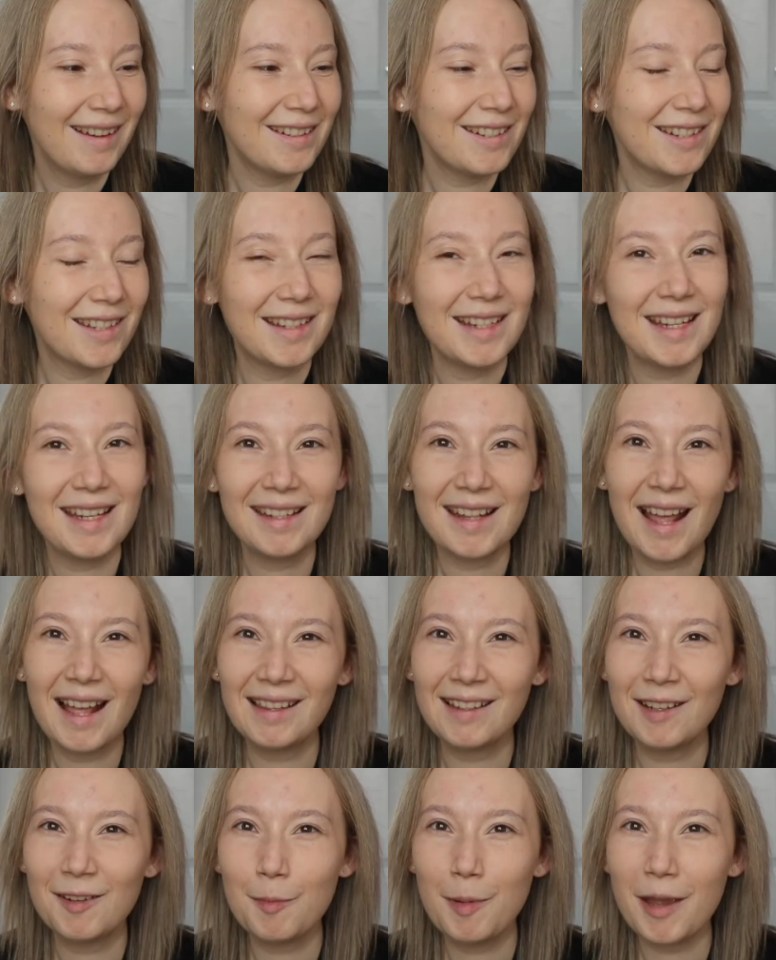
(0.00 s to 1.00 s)
Just need
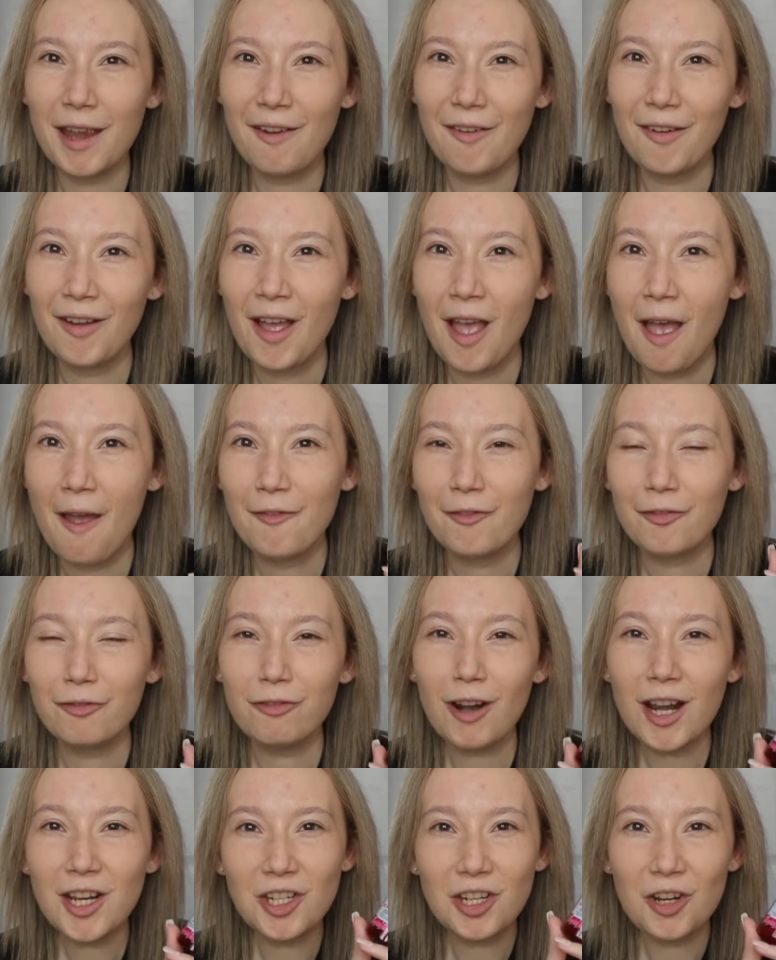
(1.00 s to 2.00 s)
that little bit of
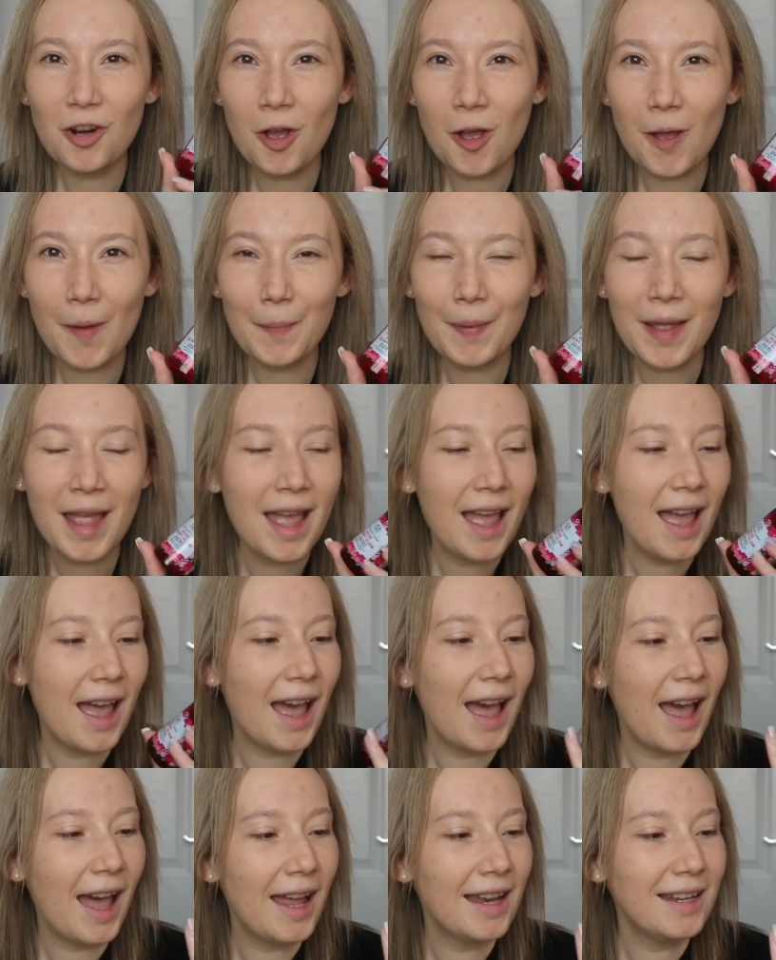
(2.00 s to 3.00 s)
freshen up,
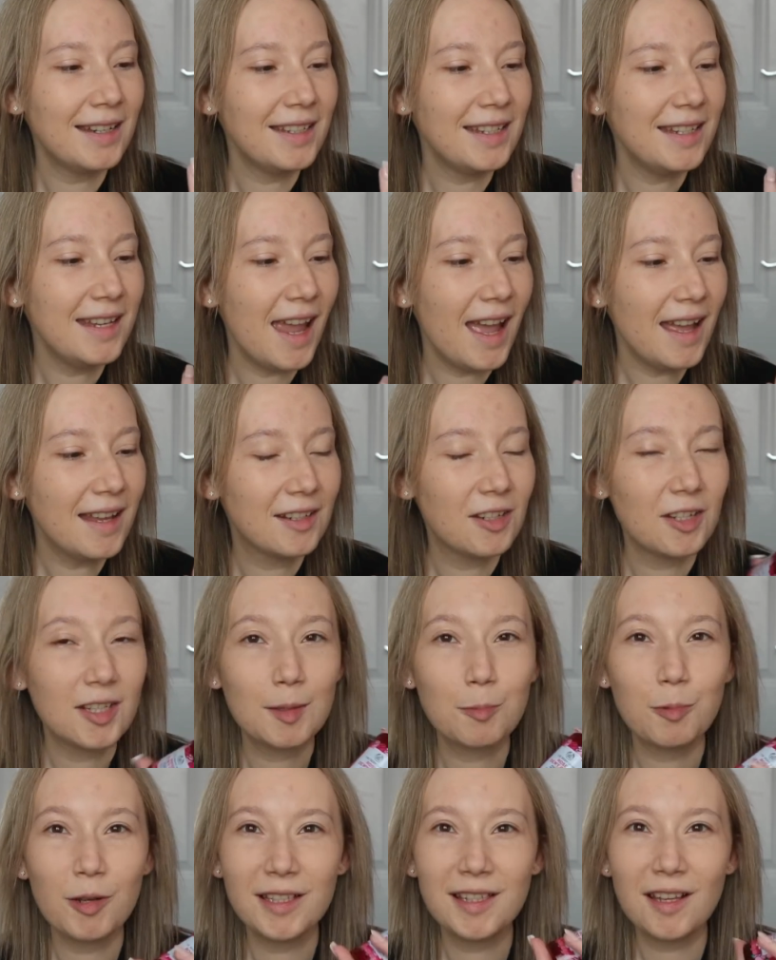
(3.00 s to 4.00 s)
and yeah,
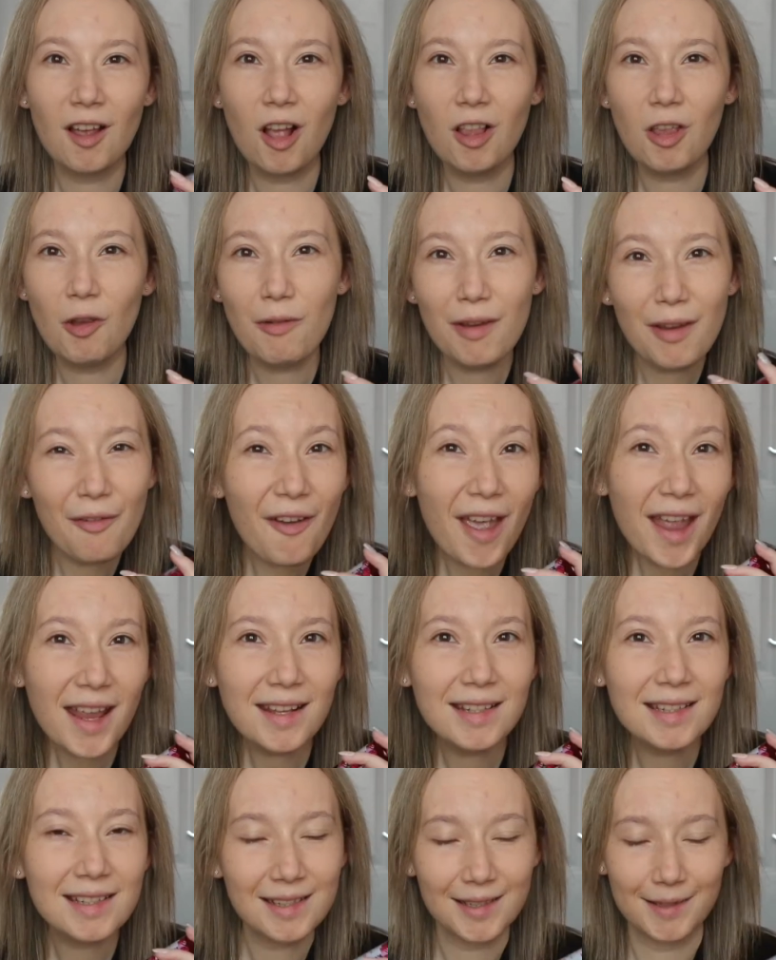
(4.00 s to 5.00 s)
just spritz it all over your
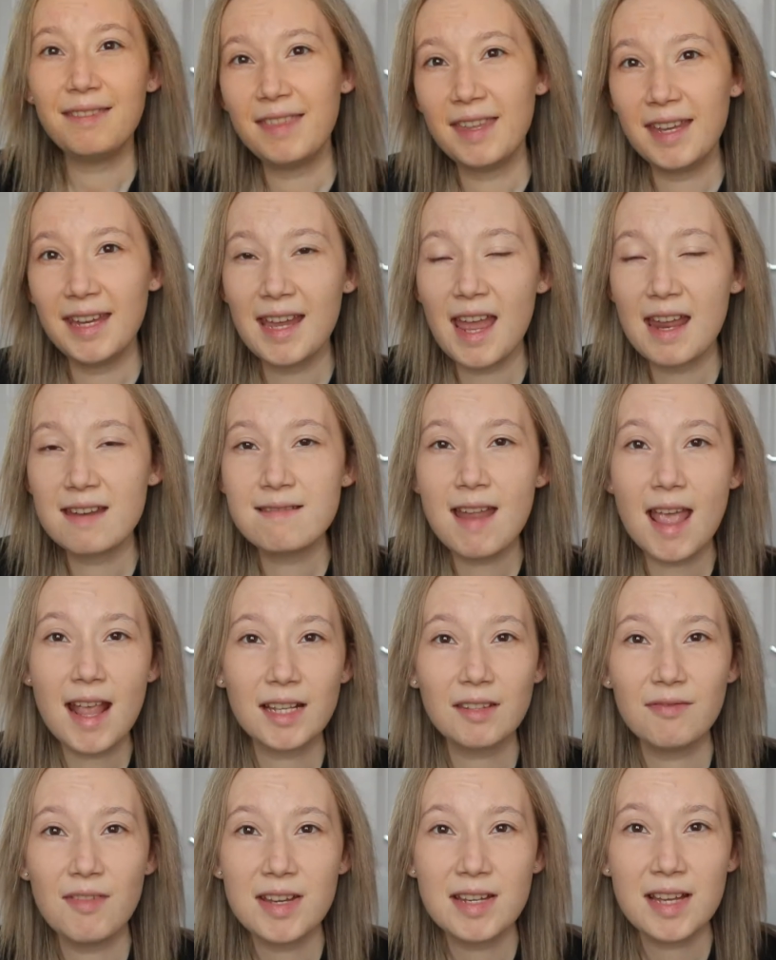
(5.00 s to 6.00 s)
face. The
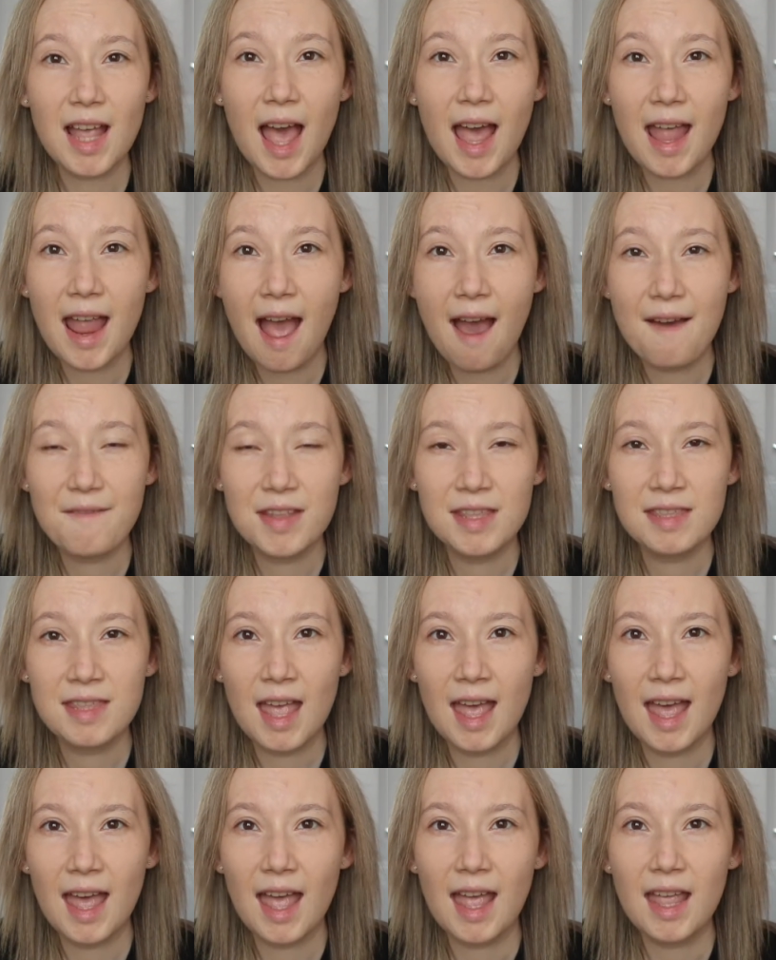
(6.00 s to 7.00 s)
next thing I have in
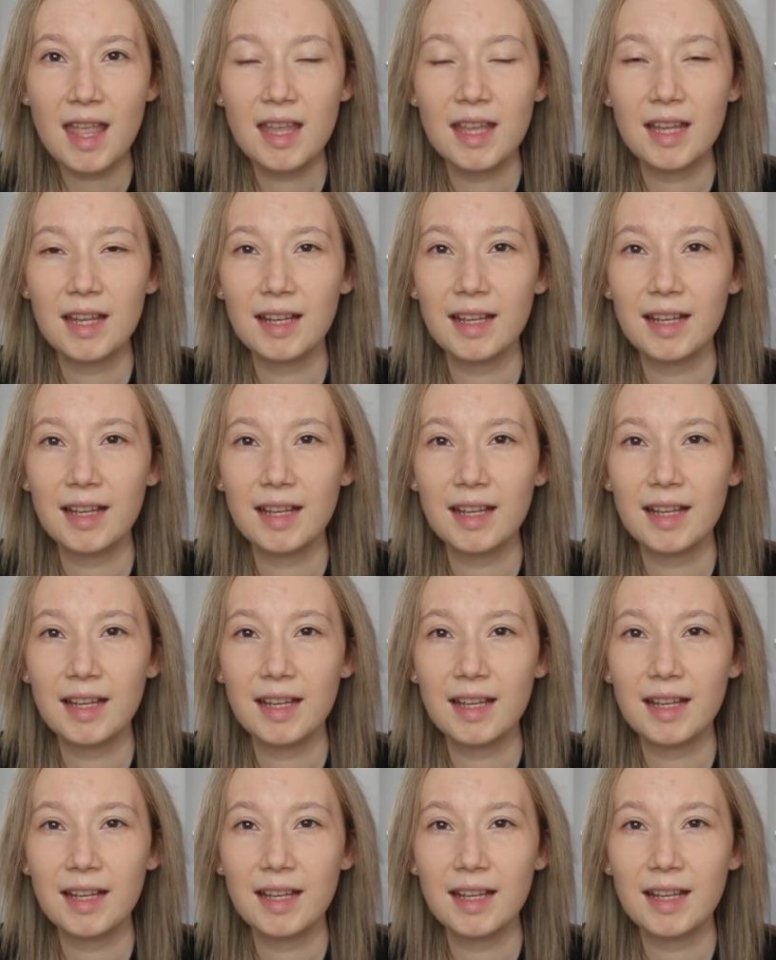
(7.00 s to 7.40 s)
there